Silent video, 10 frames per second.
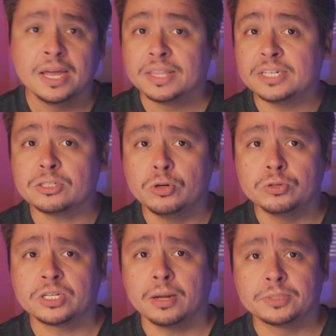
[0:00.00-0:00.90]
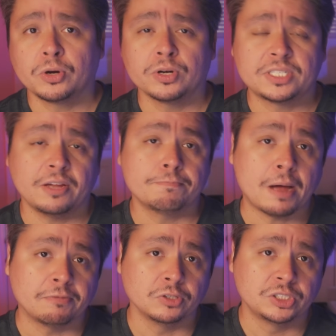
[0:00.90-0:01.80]
This news comes courtesy of
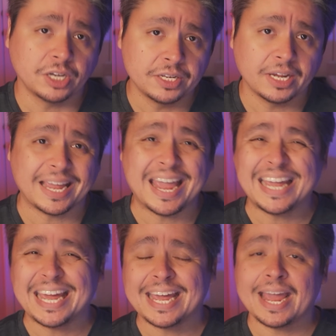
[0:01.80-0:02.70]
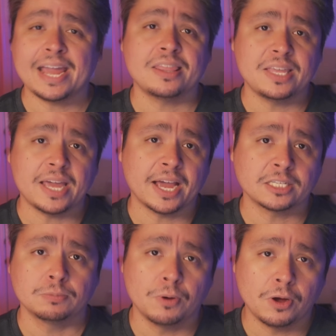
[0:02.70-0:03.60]
Pavel Jundik, aka the
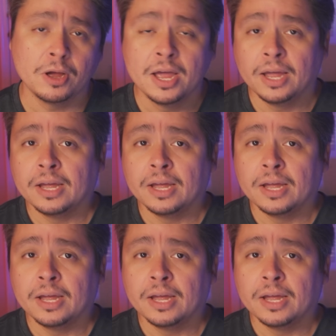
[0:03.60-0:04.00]
X-Paul.